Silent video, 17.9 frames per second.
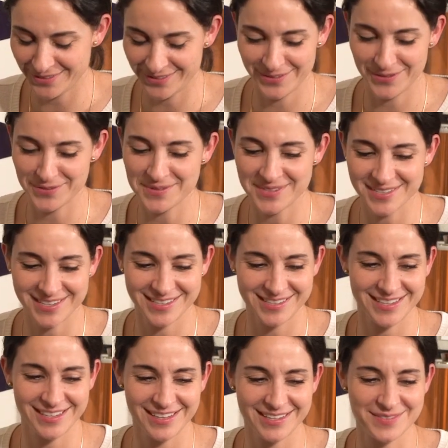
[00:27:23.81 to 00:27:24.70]
loons
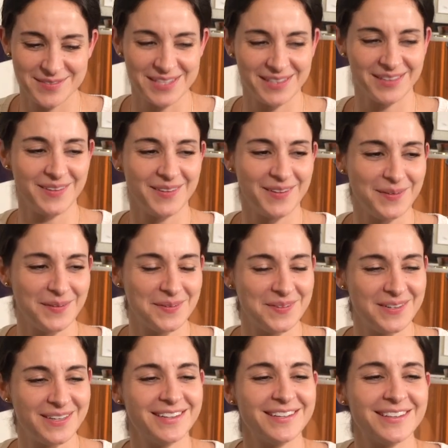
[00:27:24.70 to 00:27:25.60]
because they like to be a
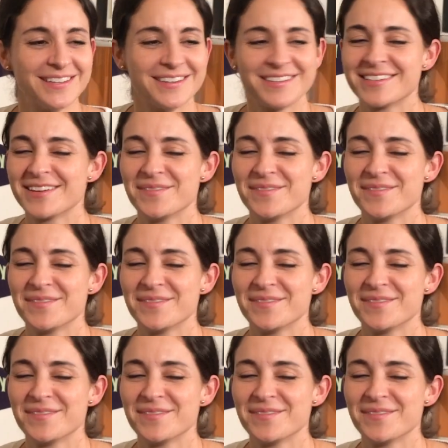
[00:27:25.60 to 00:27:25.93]
loon. There's